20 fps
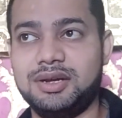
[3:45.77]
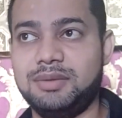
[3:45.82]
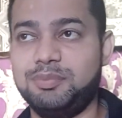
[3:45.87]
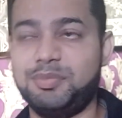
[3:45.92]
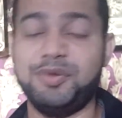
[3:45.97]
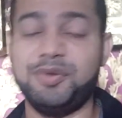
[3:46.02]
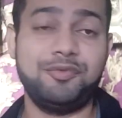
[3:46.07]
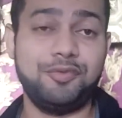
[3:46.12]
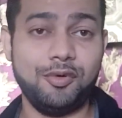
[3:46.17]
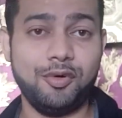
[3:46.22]

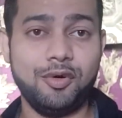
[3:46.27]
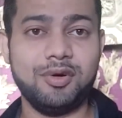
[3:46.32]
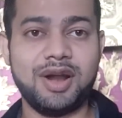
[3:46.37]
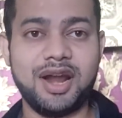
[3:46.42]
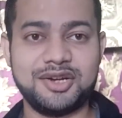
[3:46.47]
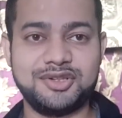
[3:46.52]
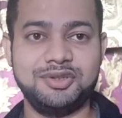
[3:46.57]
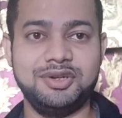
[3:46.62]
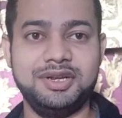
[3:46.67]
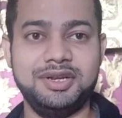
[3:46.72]
Before,
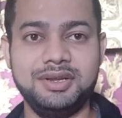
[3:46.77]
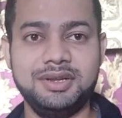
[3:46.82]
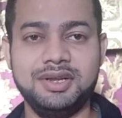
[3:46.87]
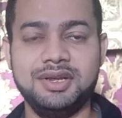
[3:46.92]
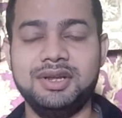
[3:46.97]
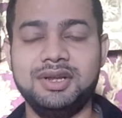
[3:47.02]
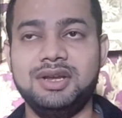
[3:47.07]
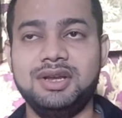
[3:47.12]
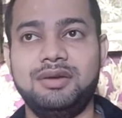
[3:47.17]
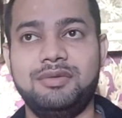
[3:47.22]
actually,
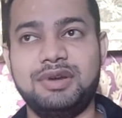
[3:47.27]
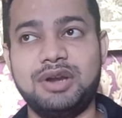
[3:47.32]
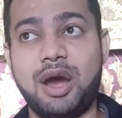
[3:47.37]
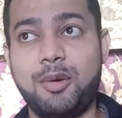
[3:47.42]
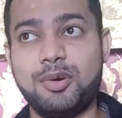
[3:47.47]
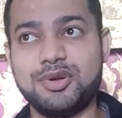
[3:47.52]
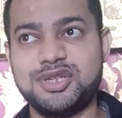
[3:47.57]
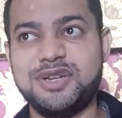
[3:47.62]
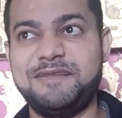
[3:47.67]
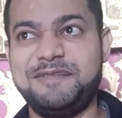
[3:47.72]
when I
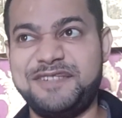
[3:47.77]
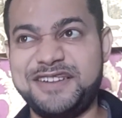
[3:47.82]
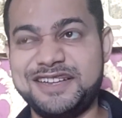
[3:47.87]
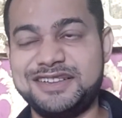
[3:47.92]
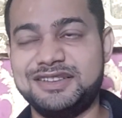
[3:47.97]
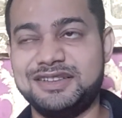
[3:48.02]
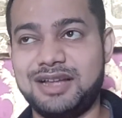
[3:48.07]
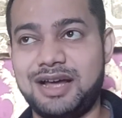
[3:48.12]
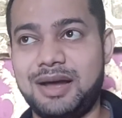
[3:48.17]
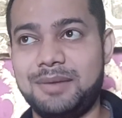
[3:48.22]
was in
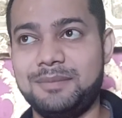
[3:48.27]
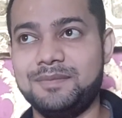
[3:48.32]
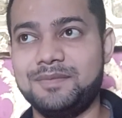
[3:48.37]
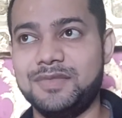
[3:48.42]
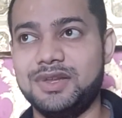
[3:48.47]
Vietnam,